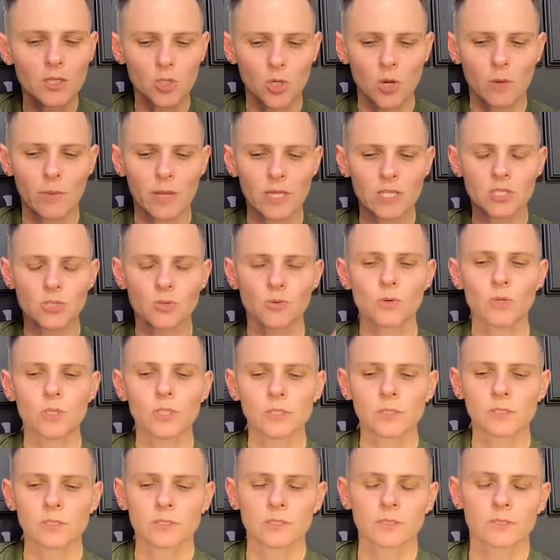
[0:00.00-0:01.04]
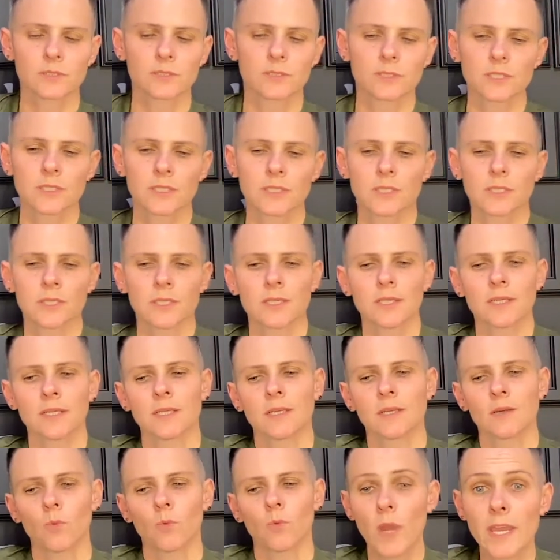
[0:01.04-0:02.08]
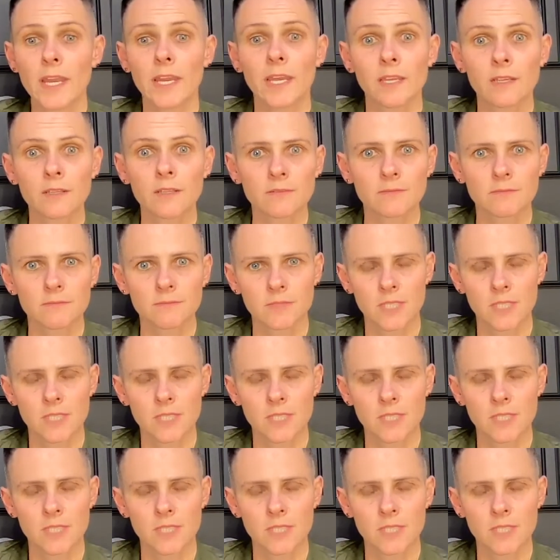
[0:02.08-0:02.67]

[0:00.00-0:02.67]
So I'm at school waiting